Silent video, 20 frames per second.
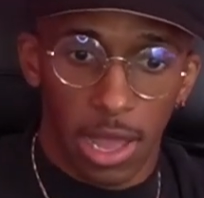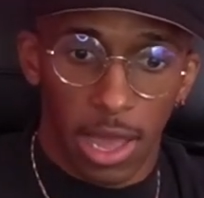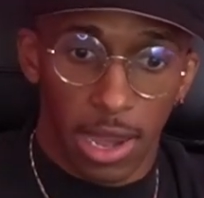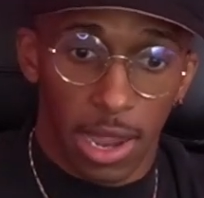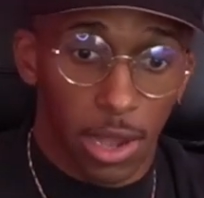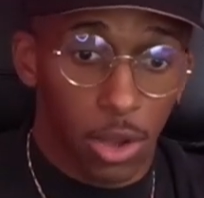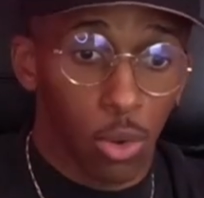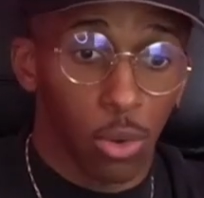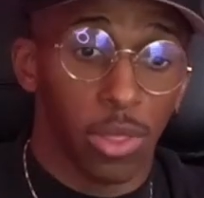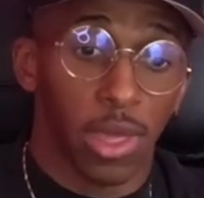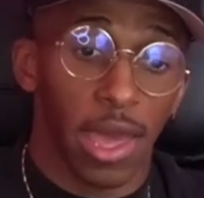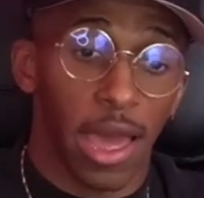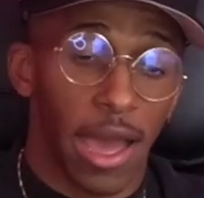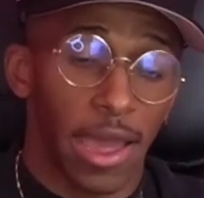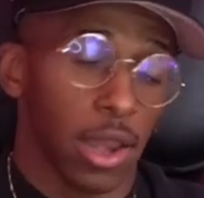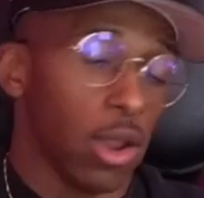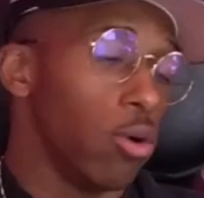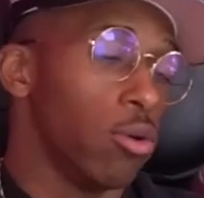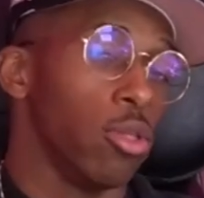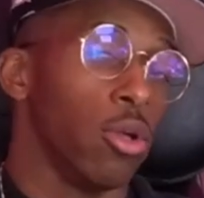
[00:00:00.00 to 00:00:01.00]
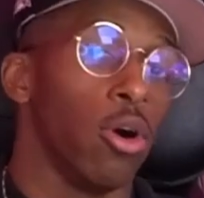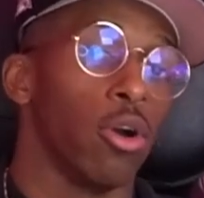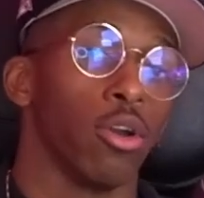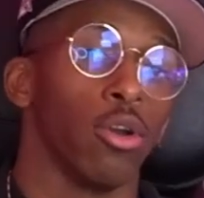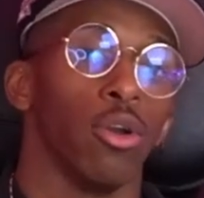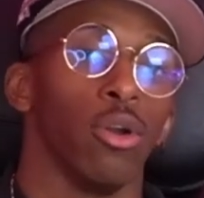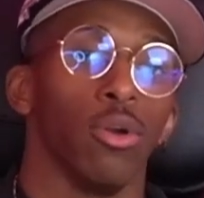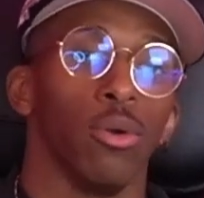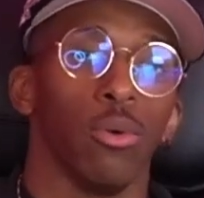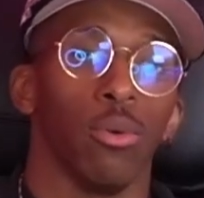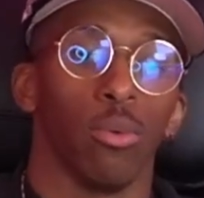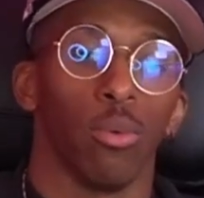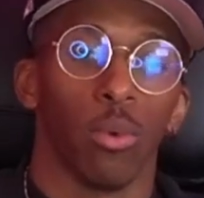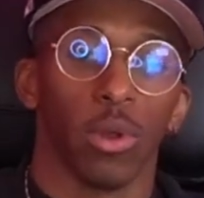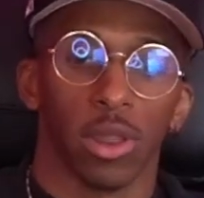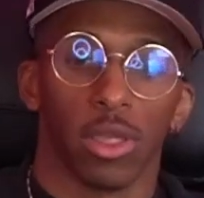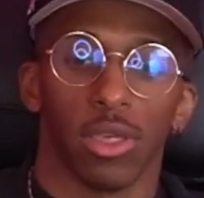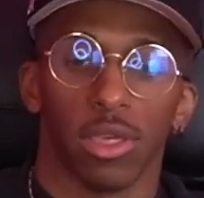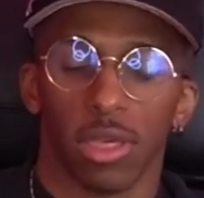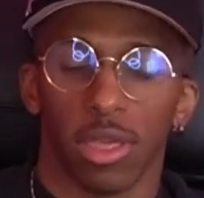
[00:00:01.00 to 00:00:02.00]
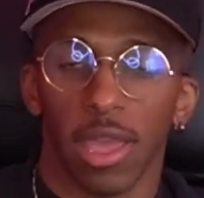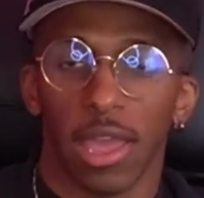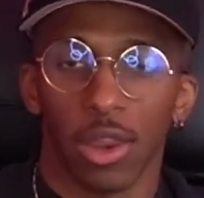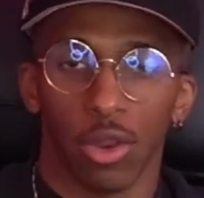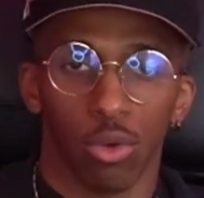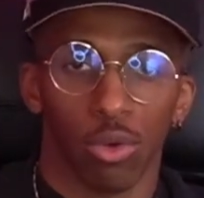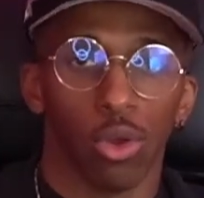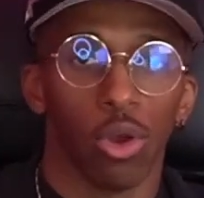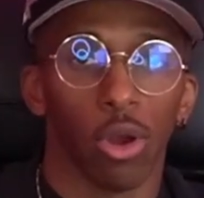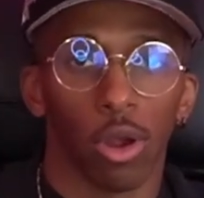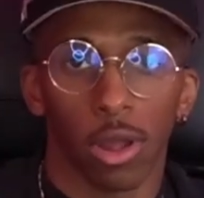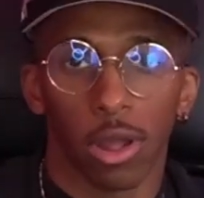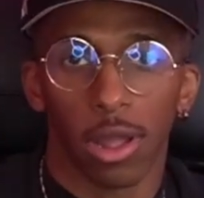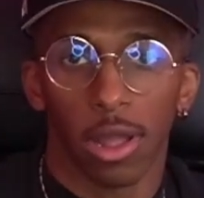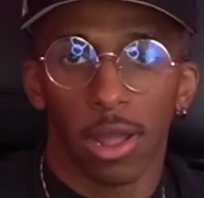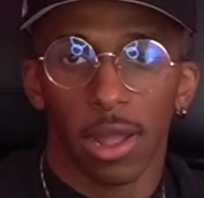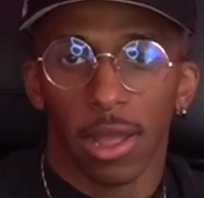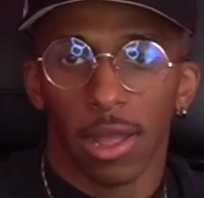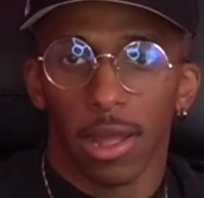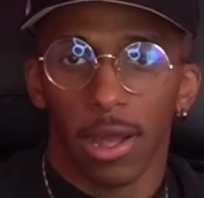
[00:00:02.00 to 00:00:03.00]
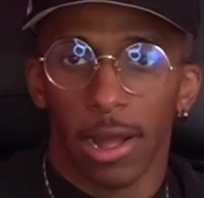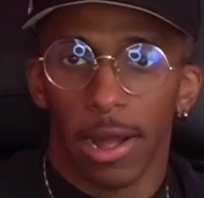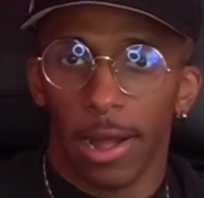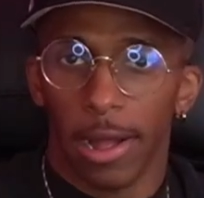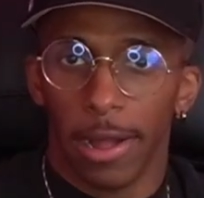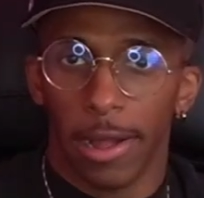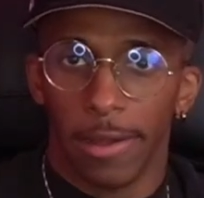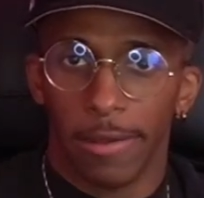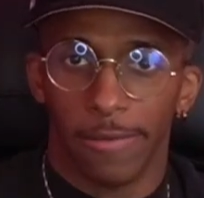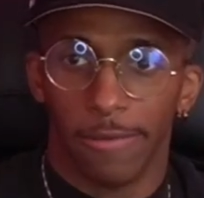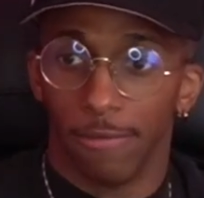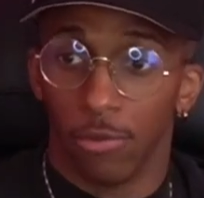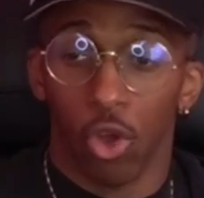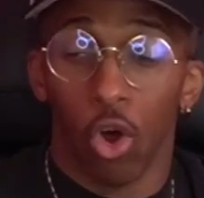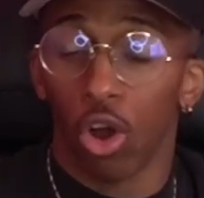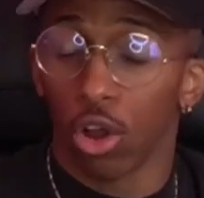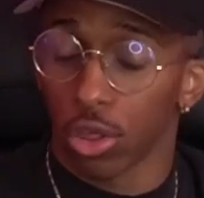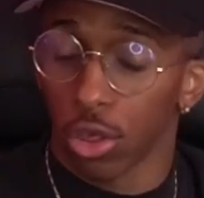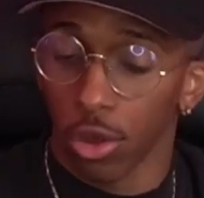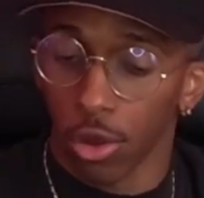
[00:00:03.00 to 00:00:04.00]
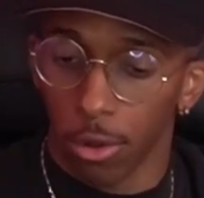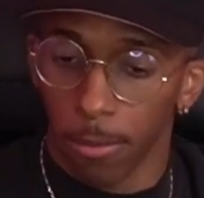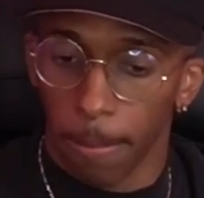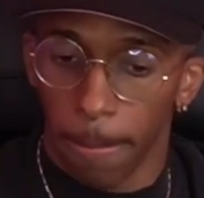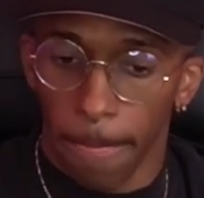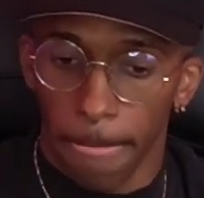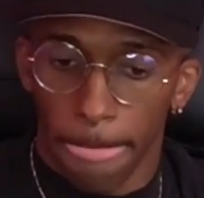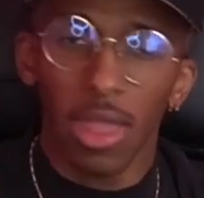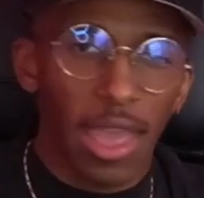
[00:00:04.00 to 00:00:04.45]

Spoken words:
And I knew that I no longer wanted to stay in New York long term.